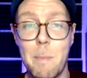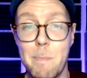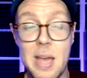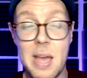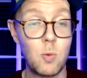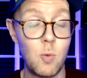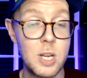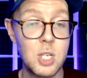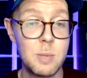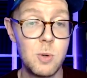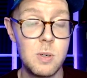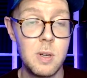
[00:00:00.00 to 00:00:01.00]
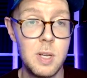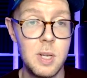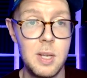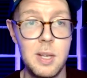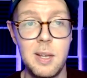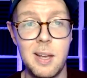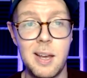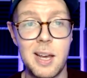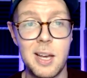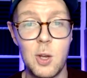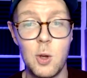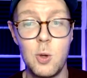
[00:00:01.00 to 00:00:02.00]
a Mount Rushmore,
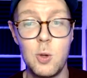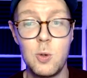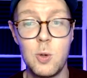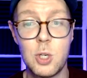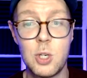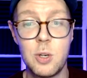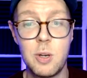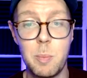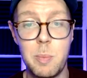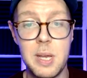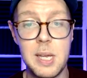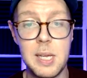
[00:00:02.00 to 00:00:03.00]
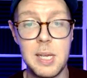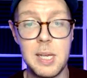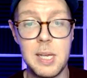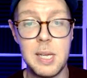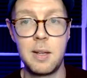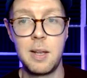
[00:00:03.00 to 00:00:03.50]
who should it be?